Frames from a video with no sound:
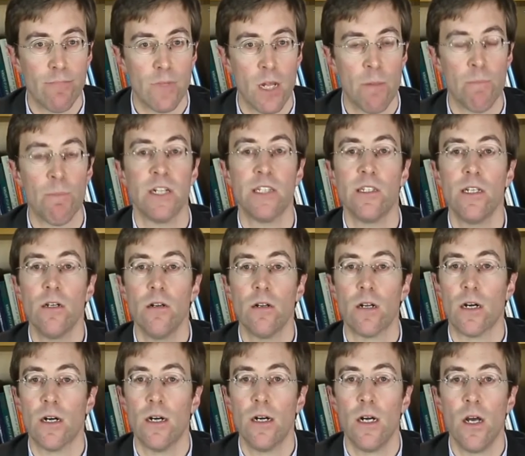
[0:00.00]
in
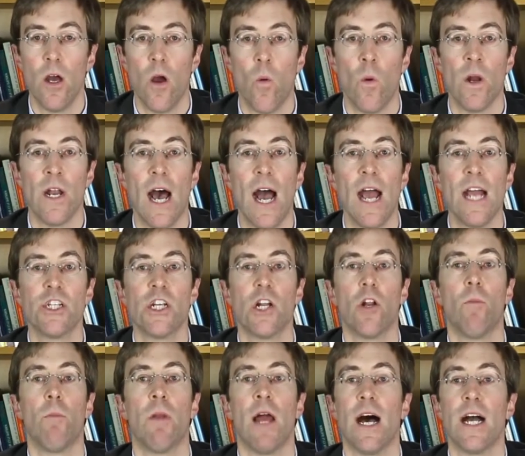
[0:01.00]
particular when IHL
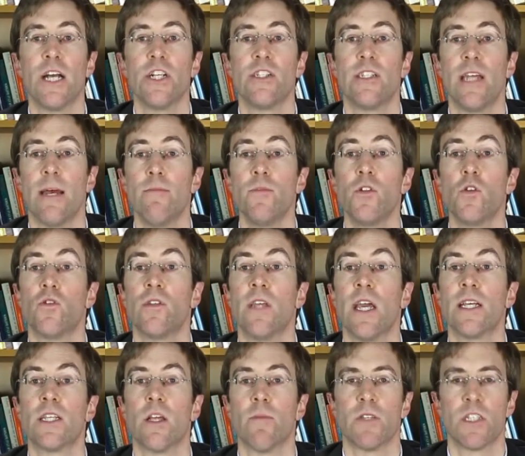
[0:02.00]
obliges them to
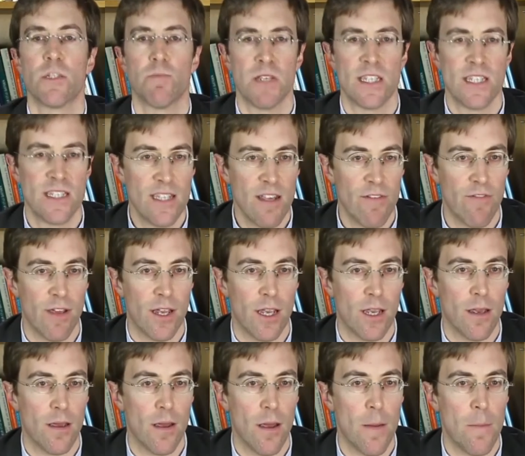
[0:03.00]
take some specific
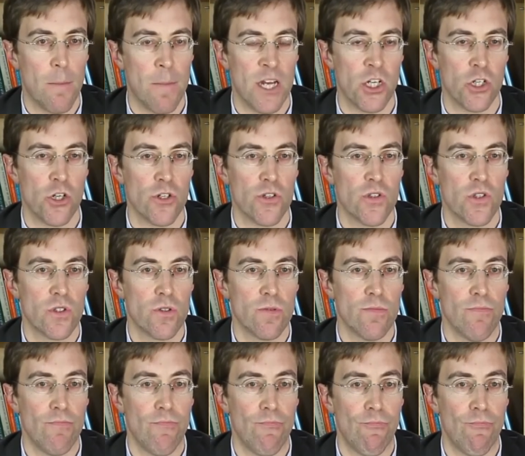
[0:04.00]
measures.